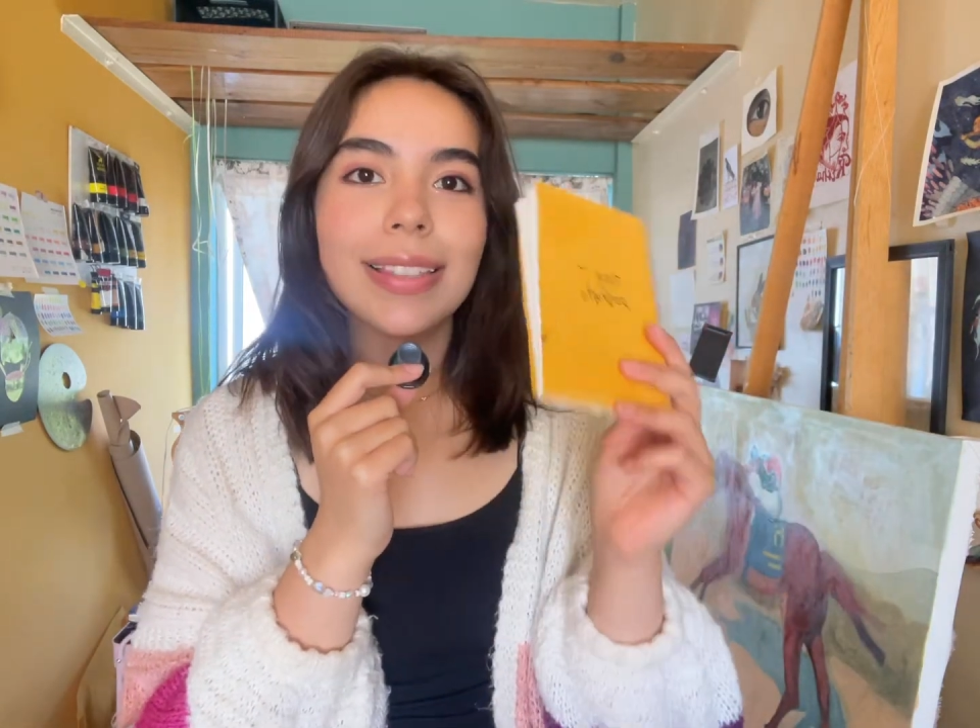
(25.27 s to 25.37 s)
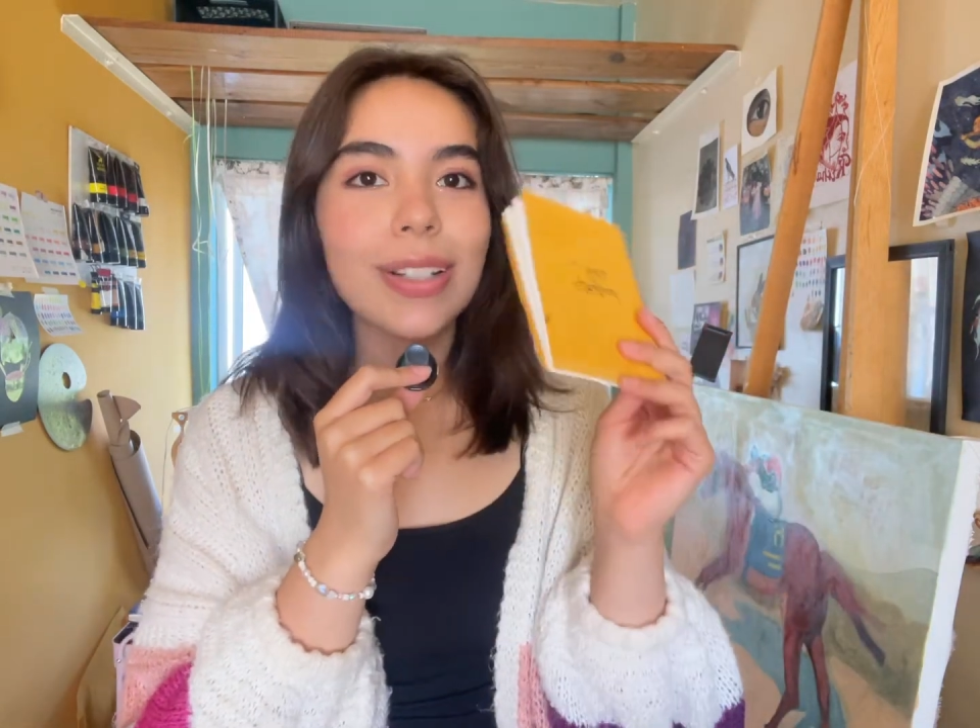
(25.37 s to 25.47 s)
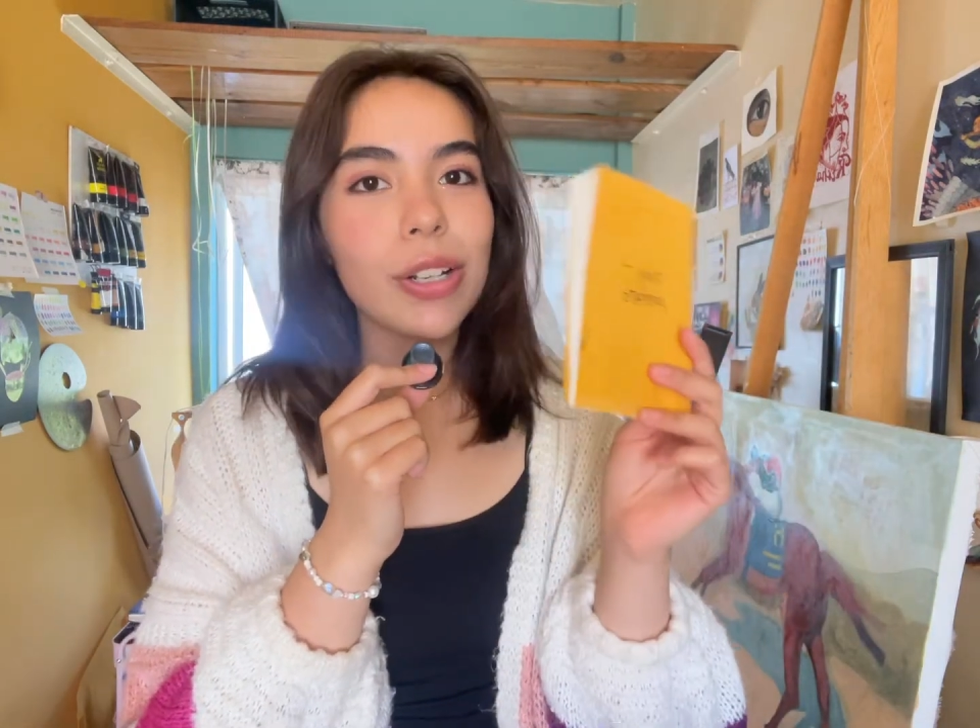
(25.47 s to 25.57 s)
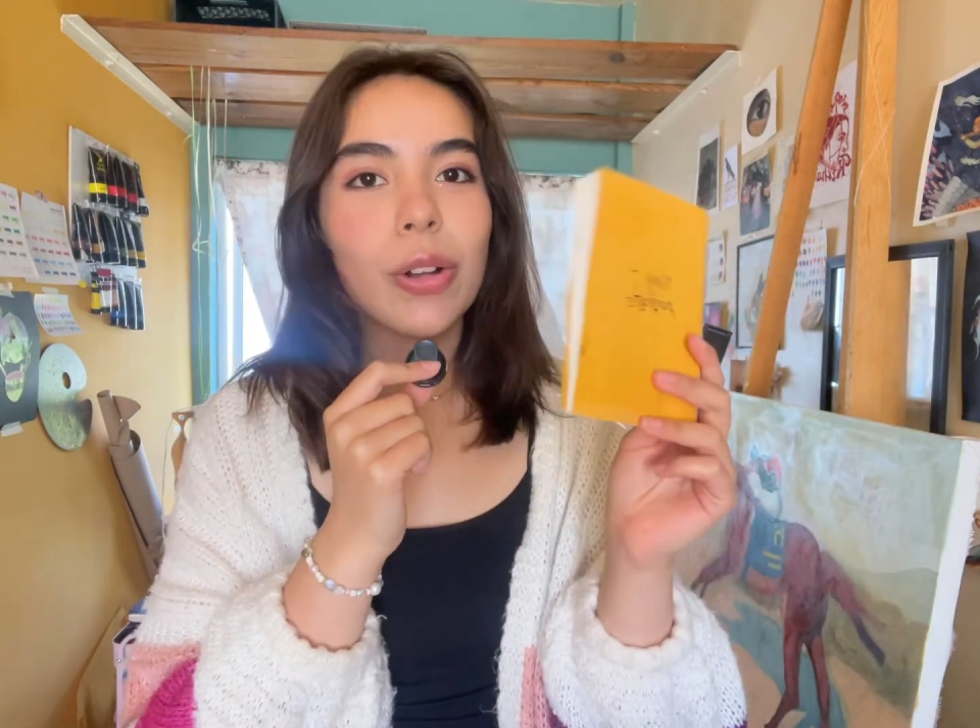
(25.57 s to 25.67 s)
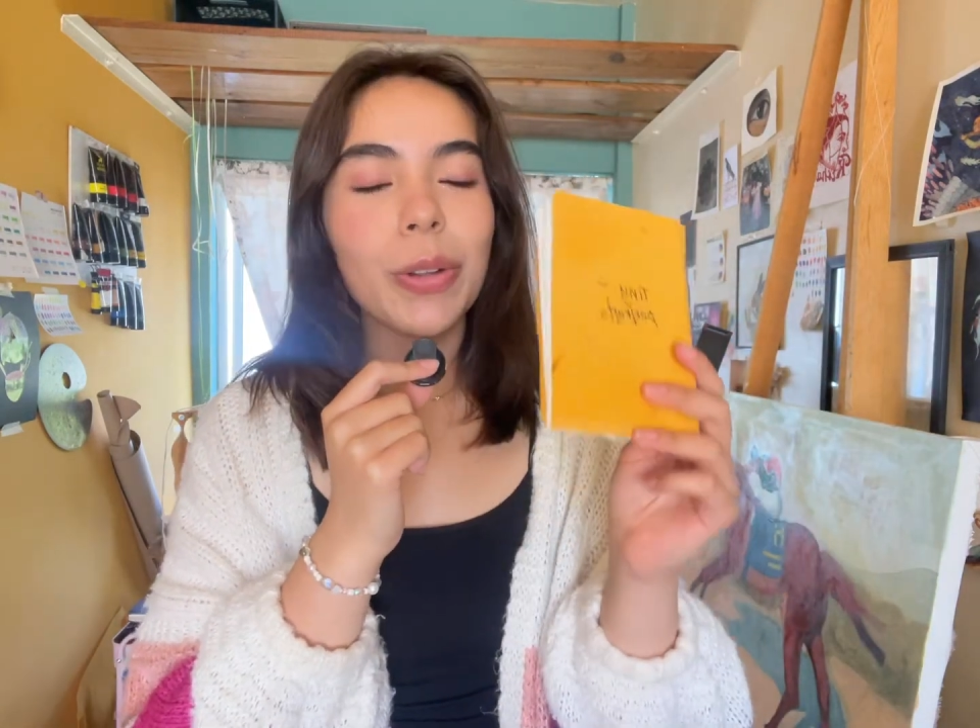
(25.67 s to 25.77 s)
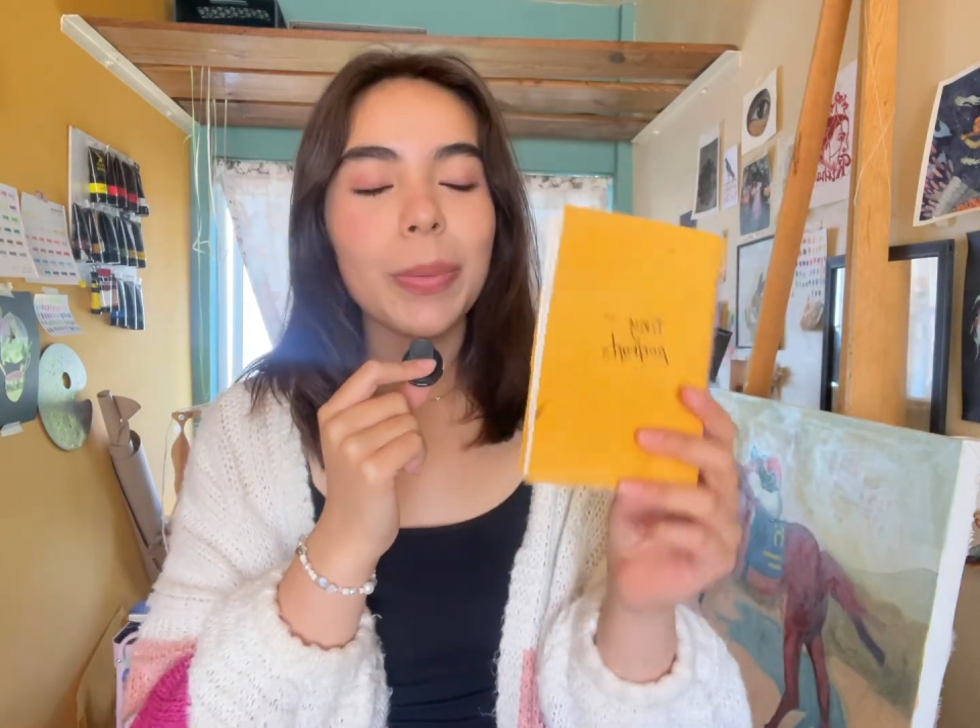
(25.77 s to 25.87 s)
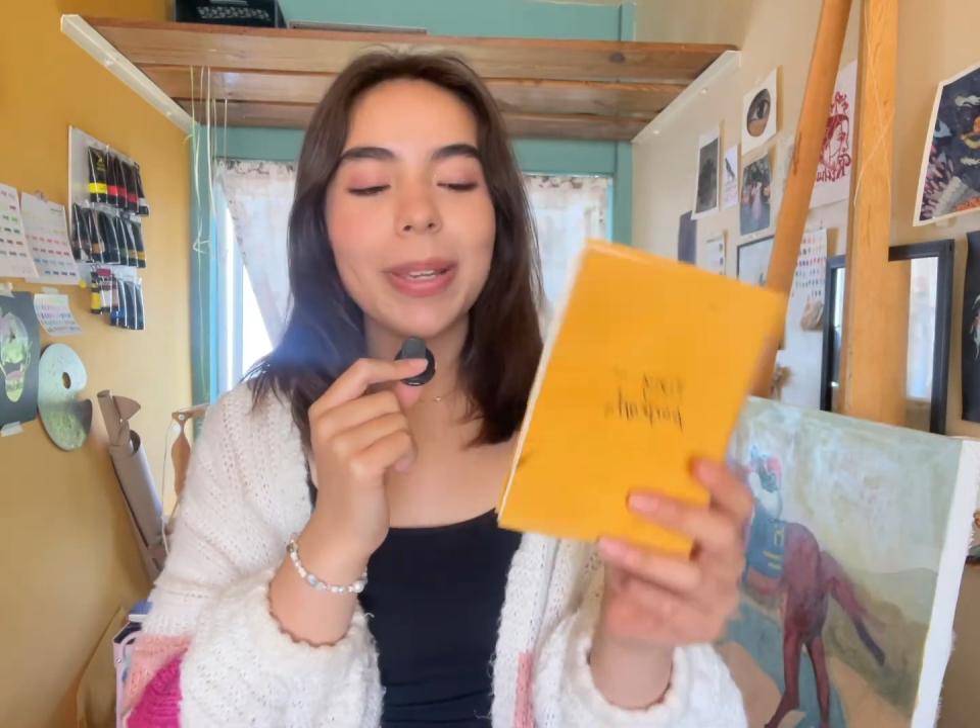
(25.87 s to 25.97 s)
oil